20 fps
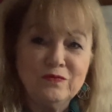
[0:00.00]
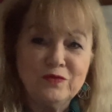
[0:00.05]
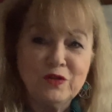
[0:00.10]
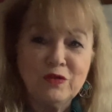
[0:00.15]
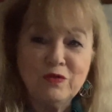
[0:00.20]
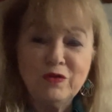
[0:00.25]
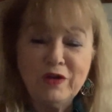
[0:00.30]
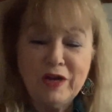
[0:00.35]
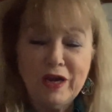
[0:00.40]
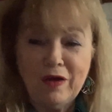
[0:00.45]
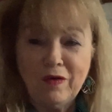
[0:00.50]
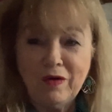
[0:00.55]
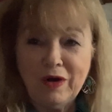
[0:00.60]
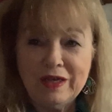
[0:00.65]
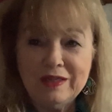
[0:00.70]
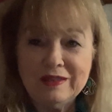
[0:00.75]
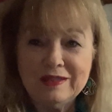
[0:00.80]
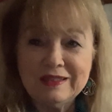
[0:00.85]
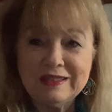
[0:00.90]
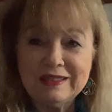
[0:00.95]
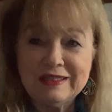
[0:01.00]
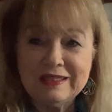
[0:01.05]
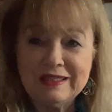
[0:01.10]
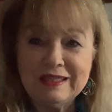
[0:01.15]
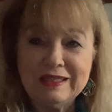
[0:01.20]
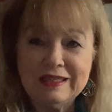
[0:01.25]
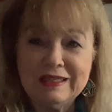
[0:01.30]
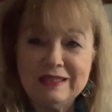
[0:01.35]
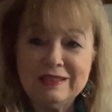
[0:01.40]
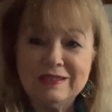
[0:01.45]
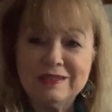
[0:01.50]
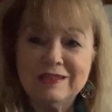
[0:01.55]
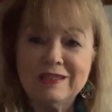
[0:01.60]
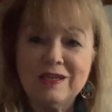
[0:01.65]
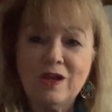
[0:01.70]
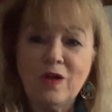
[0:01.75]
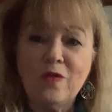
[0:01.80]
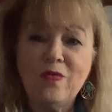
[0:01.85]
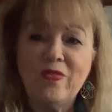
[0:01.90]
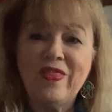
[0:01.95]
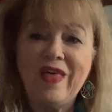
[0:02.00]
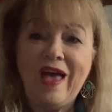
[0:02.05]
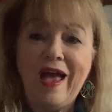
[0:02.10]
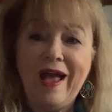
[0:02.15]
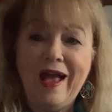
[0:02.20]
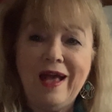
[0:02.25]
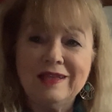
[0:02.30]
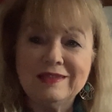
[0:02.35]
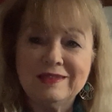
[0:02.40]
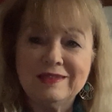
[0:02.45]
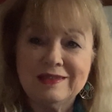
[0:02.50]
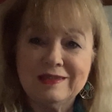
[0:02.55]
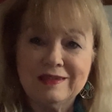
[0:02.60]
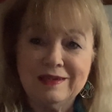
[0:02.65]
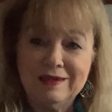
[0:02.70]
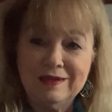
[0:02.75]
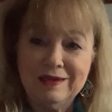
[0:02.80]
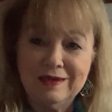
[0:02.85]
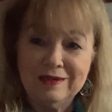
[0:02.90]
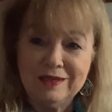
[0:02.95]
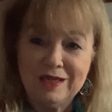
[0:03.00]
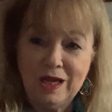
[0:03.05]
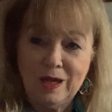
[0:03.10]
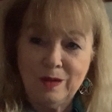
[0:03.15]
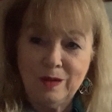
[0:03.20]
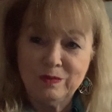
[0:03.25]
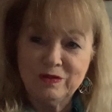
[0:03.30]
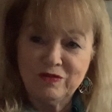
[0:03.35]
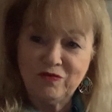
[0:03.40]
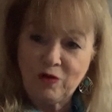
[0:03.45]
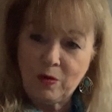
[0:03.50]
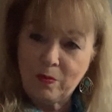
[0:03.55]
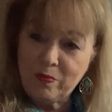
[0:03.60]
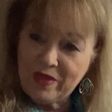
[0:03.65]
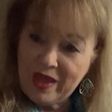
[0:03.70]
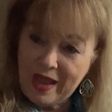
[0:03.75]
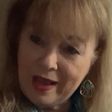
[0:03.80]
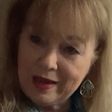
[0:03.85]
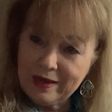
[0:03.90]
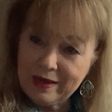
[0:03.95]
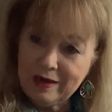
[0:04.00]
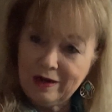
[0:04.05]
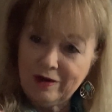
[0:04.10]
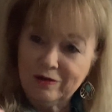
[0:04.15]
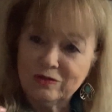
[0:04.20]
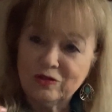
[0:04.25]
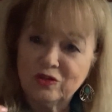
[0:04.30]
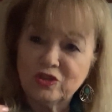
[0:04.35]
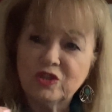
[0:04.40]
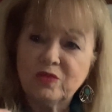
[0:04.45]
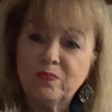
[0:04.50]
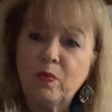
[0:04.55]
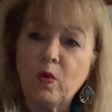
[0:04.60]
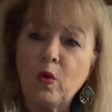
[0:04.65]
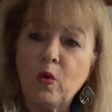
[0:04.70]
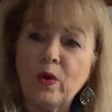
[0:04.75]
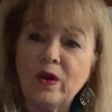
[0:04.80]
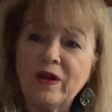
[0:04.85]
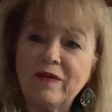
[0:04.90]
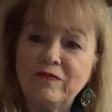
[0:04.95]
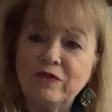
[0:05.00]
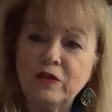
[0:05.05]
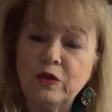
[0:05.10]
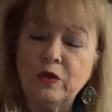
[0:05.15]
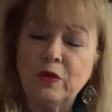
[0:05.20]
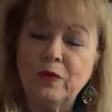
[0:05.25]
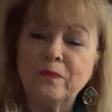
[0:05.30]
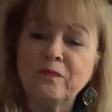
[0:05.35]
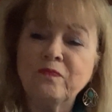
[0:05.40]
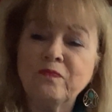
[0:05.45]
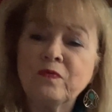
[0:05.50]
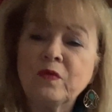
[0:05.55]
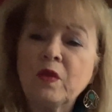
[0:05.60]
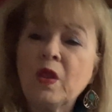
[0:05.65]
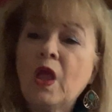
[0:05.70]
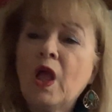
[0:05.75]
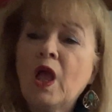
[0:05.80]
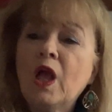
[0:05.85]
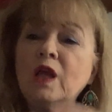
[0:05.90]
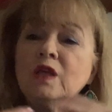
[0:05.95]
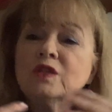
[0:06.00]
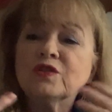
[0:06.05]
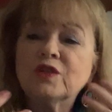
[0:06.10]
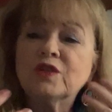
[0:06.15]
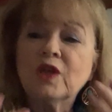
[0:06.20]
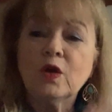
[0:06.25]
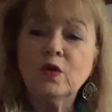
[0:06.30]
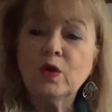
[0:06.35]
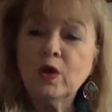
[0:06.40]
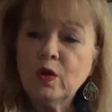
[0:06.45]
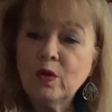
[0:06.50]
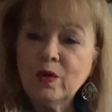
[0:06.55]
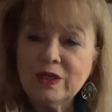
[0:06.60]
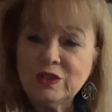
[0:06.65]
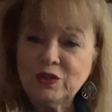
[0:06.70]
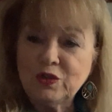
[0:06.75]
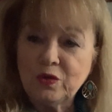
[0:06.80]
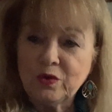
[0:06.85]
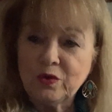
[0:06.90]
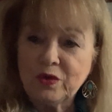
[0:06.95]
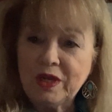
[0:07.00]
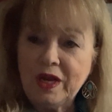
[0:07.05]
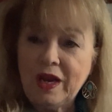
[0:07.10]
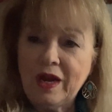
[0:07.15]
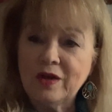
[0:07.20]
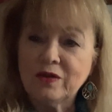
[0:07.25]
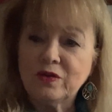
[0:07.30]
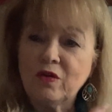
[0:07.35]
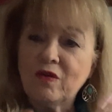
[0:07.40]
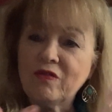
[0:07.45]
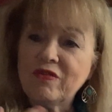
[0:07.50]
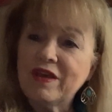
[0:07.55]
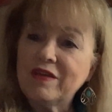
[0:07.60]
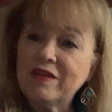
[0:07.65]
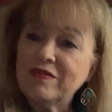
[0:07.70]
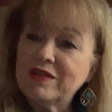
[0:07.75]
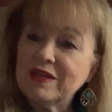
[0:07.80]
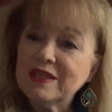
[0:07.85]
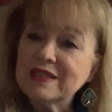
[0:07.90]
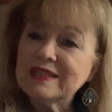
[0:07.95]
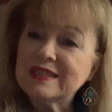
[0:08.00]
narrate the scene, so that scene comes from that character's point of view. So who is your character that this